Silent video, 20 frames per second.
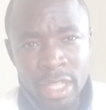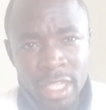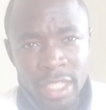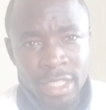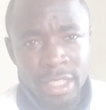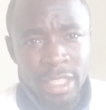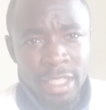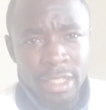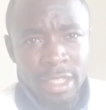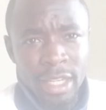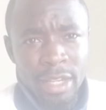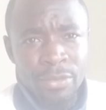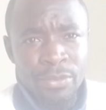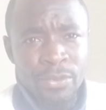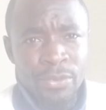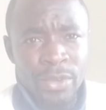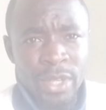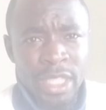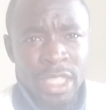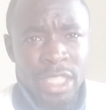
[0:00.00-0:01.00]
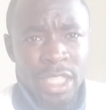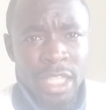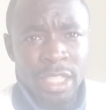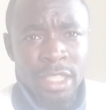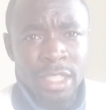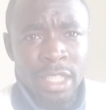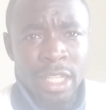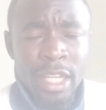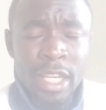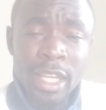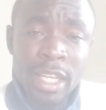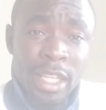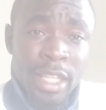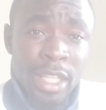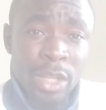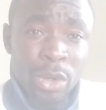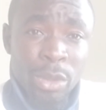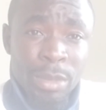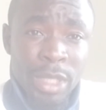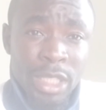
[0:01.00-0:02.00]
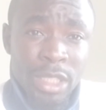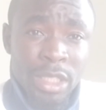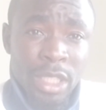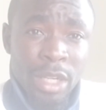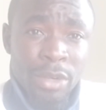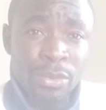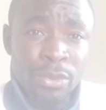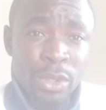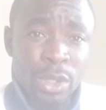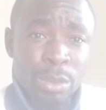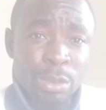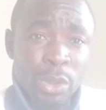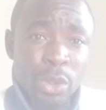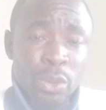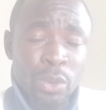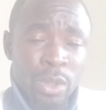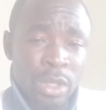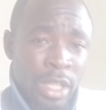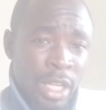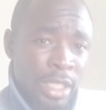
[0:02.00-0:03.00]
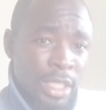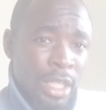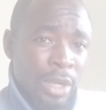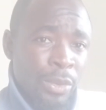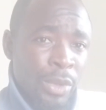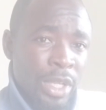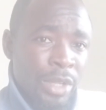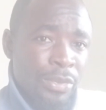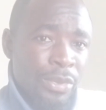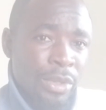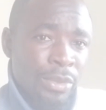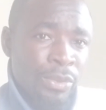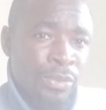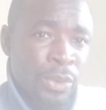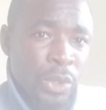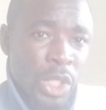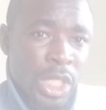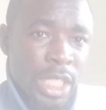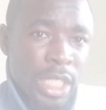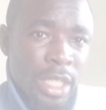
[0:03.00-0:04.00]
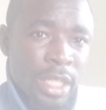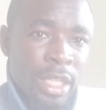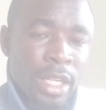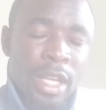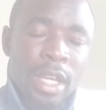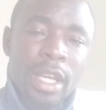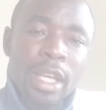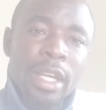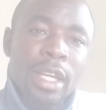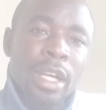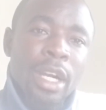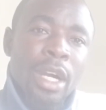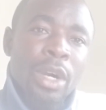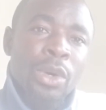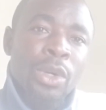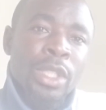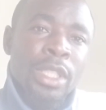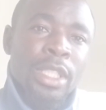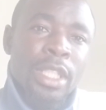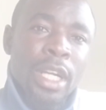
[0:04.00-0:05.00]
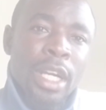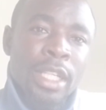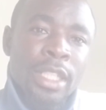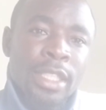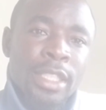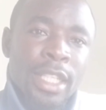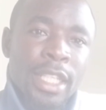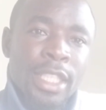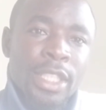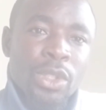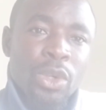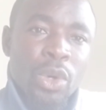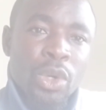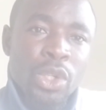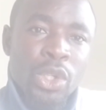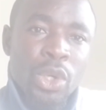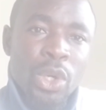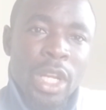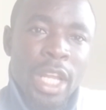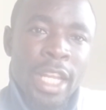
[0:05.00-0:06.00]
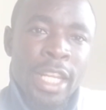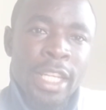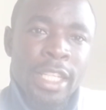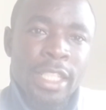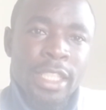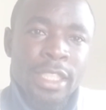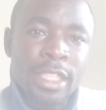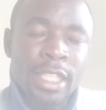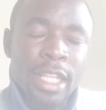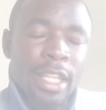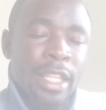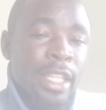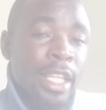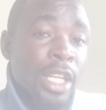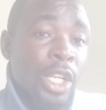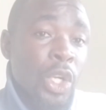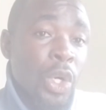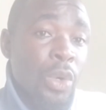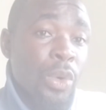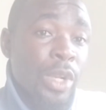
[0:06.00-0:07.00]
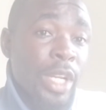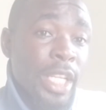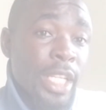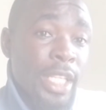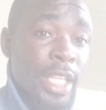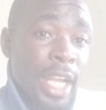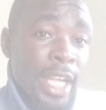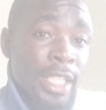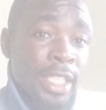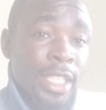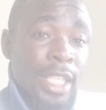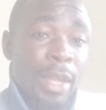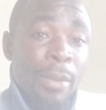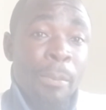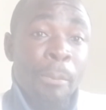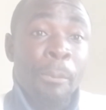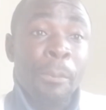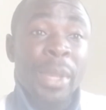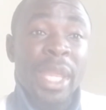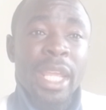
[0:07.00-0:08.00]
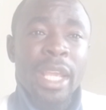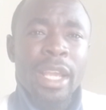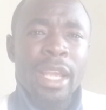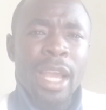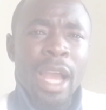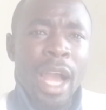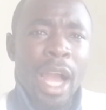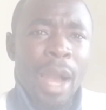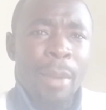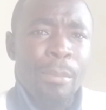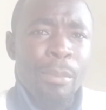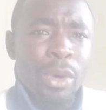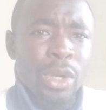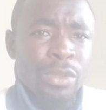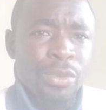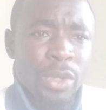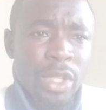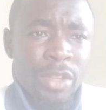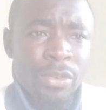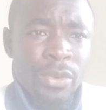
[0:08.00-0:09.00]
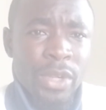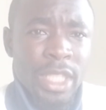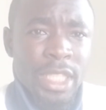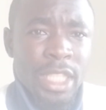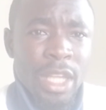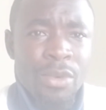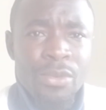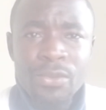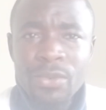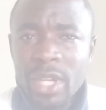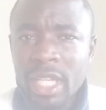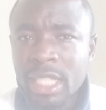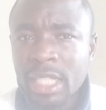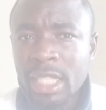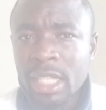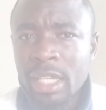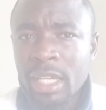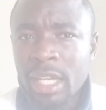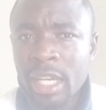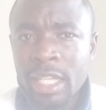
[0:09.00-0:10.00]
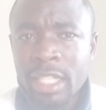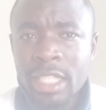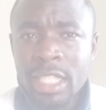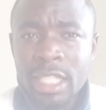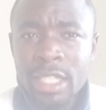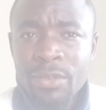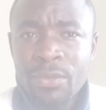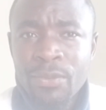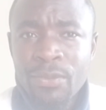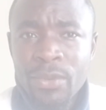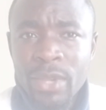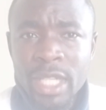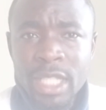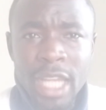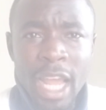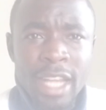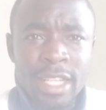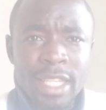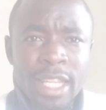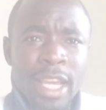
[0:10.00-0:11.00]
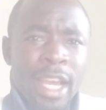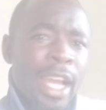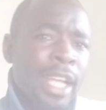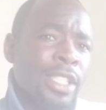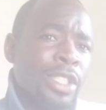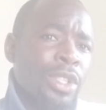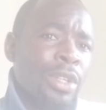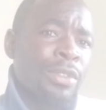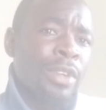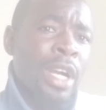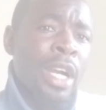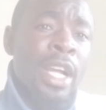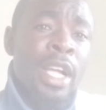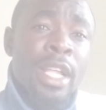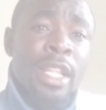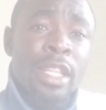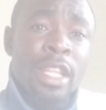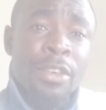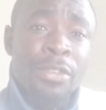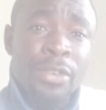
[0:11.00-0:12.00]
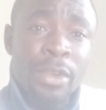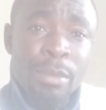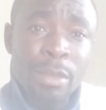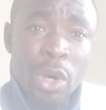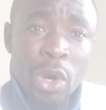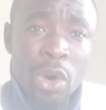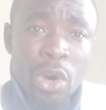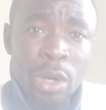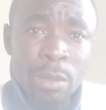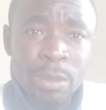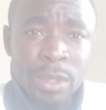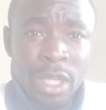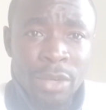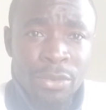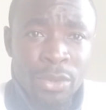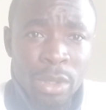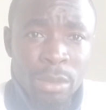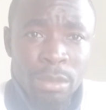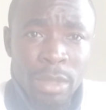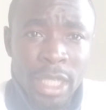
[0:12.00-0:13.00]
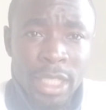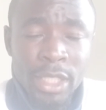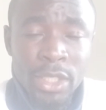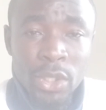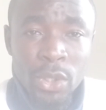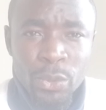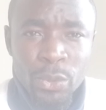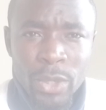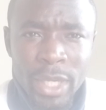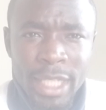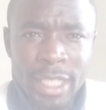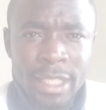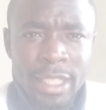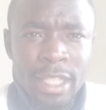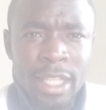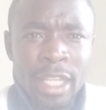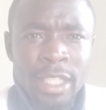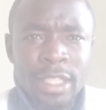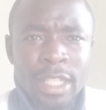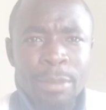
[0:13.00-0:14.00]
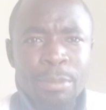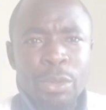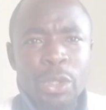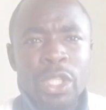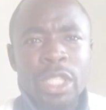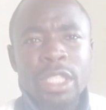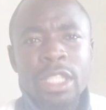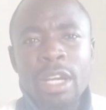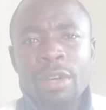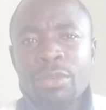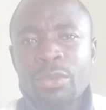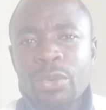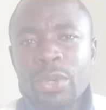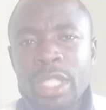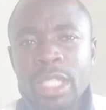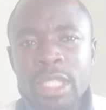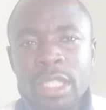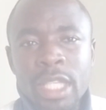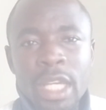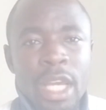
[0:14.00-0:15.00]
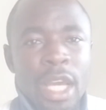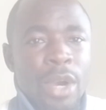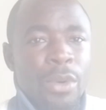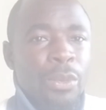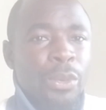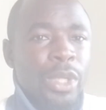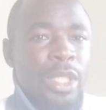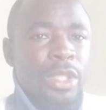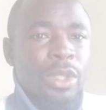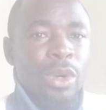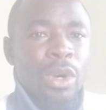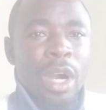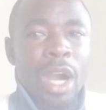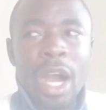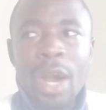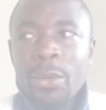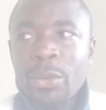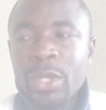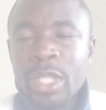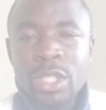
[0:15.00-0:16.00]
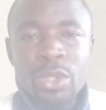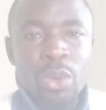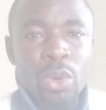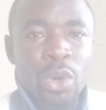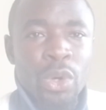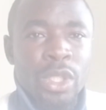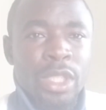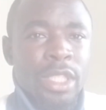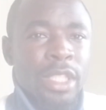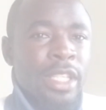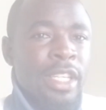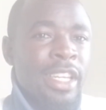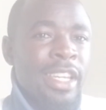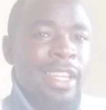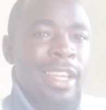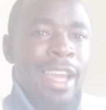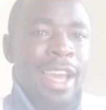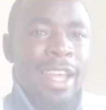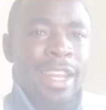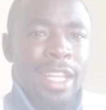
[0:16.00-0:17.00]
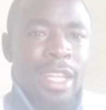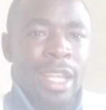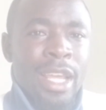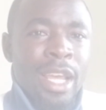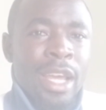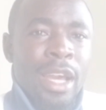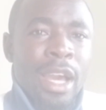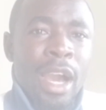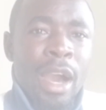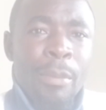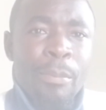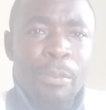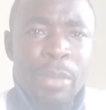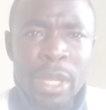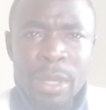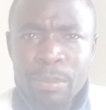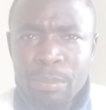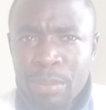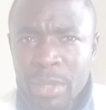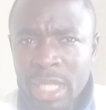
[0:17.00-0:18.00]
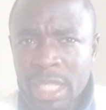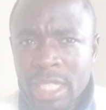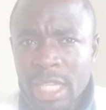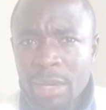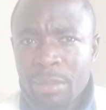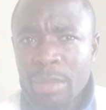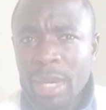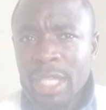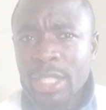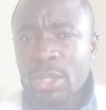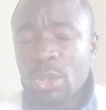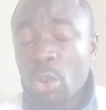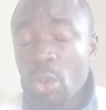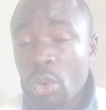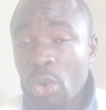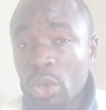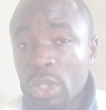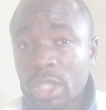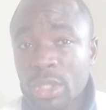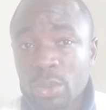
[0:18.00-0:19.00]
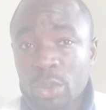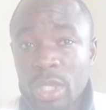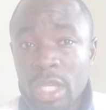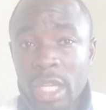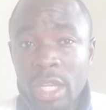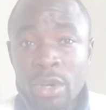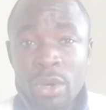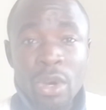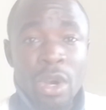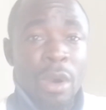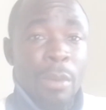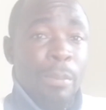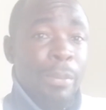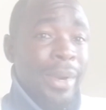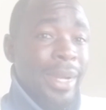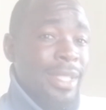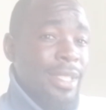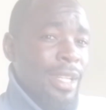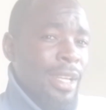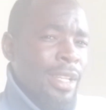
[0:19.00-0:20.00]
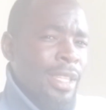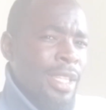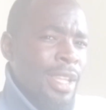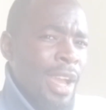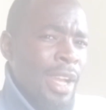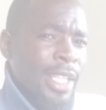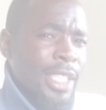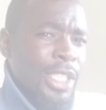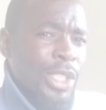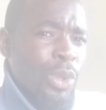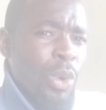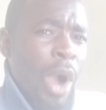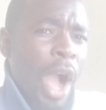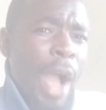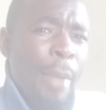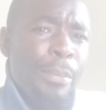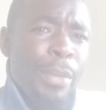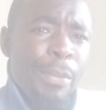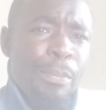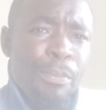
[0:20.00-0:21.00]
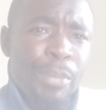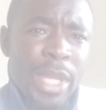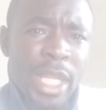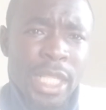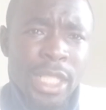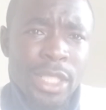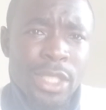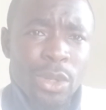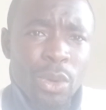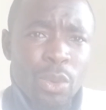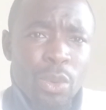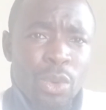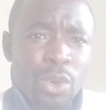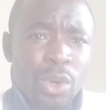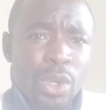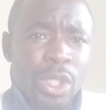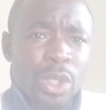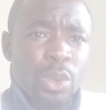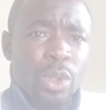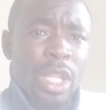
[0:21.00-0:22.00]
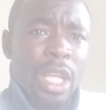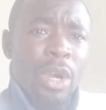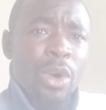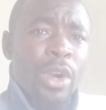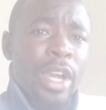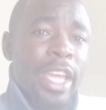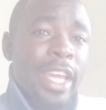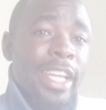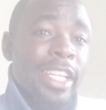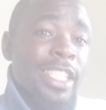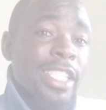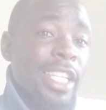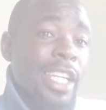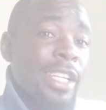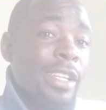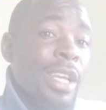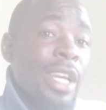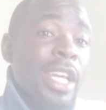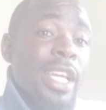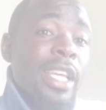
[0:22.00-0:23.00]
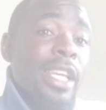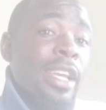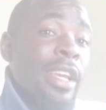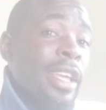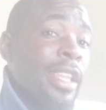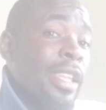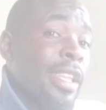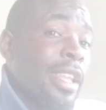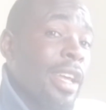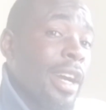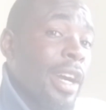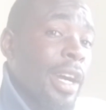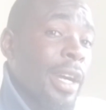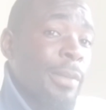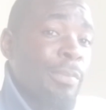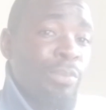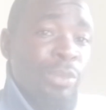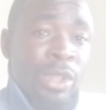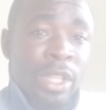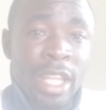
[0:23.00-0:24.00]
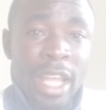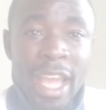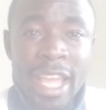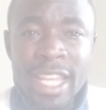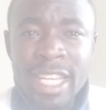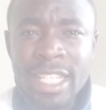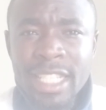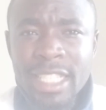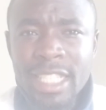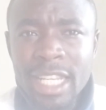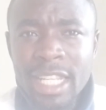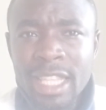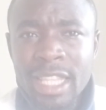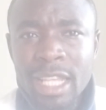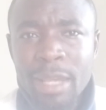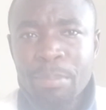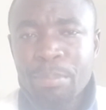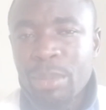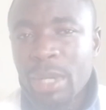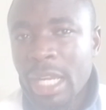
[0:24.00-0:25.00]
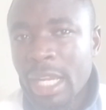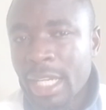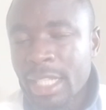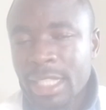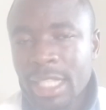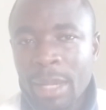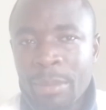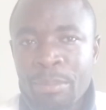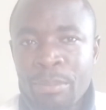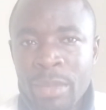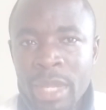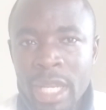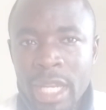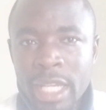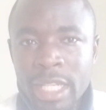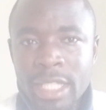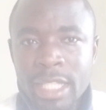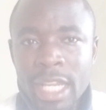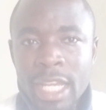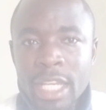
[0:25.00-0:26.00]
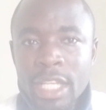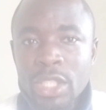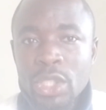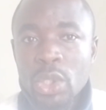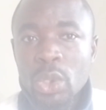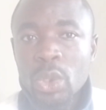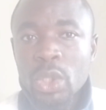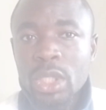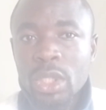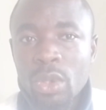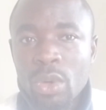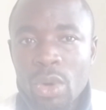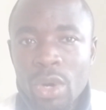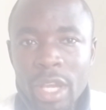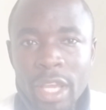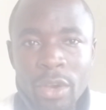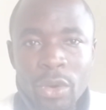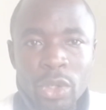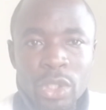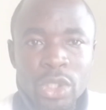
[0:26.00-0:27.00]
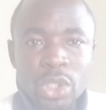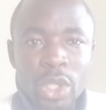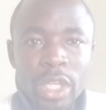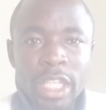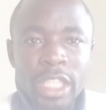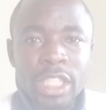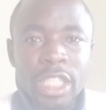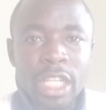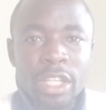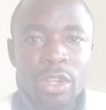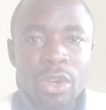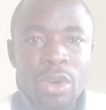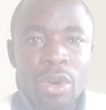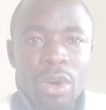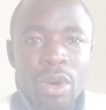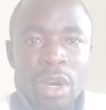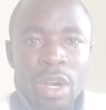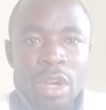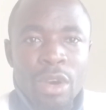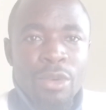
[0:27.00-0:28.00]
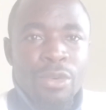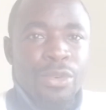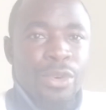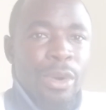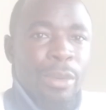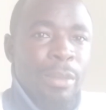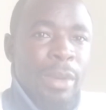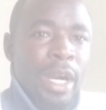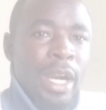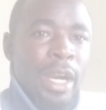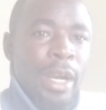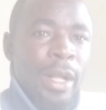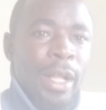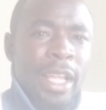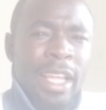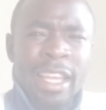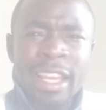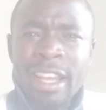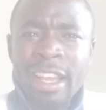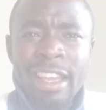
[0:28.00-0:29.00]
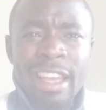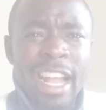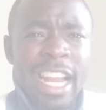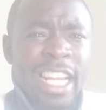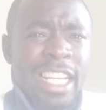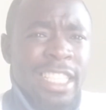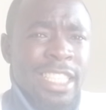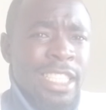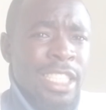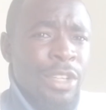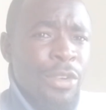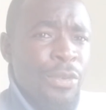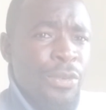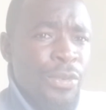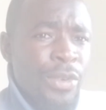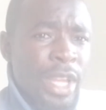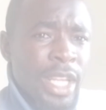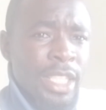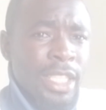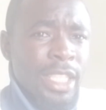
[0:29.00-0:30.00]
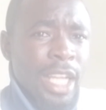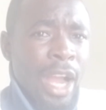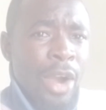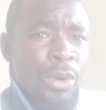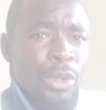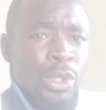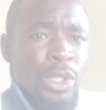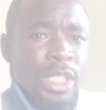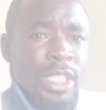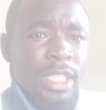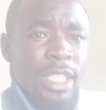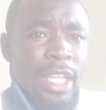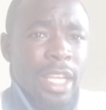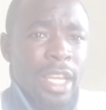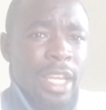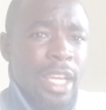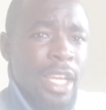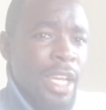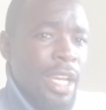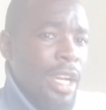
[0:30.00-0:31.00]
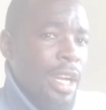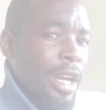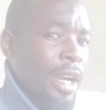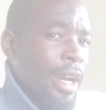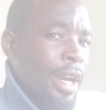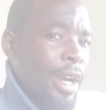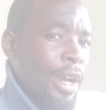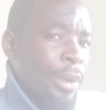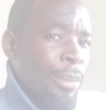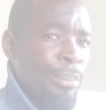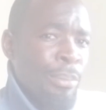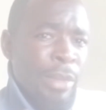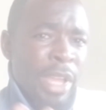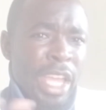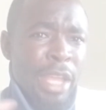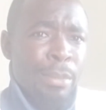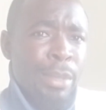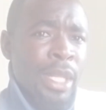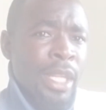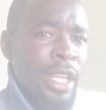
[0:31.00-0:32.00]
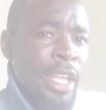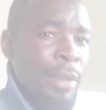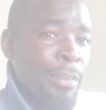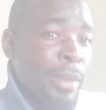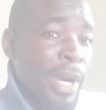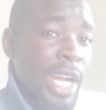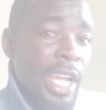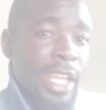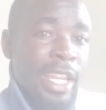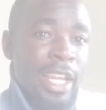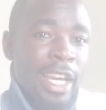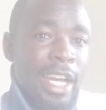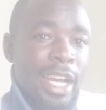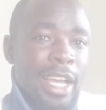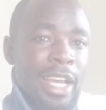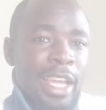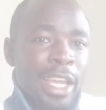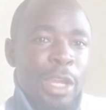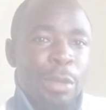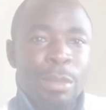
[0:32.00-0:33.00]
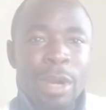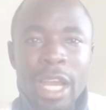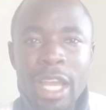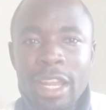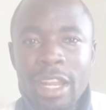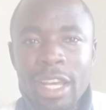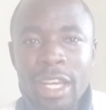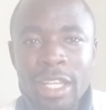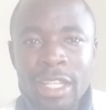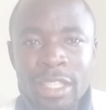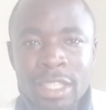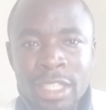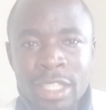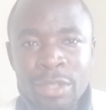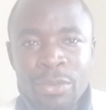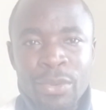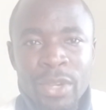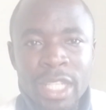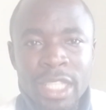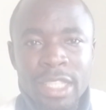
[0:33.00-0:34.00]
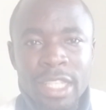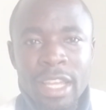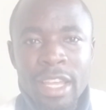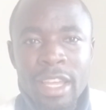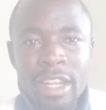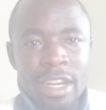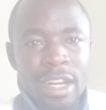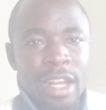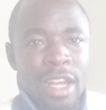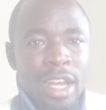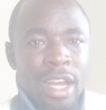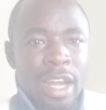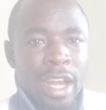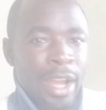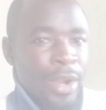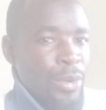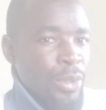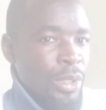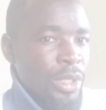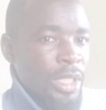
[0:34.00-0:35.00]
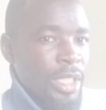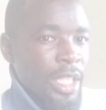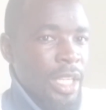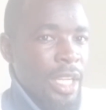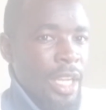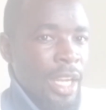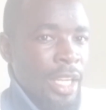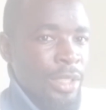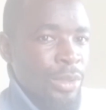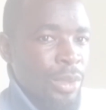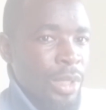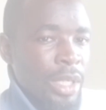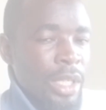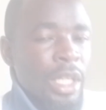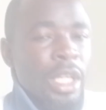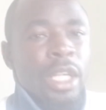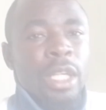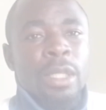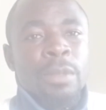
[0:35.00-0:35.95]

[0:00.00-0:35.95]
Thursday's fixtures in the women's football, that's week 14. was Zesco Ndola ladies, the log leaders being humbled for the first time, facing defeat at the hands of the female corps from Solwezi, that's Police Staff Queens. We saw how it was nearly being beaten by 2 goals to 0, but thanks to Happy Pinto, who rose to the occasion in the 90th plus minute to score a consolation goal from a careless defense, I would say, maybe a minor defense error, I would say as well.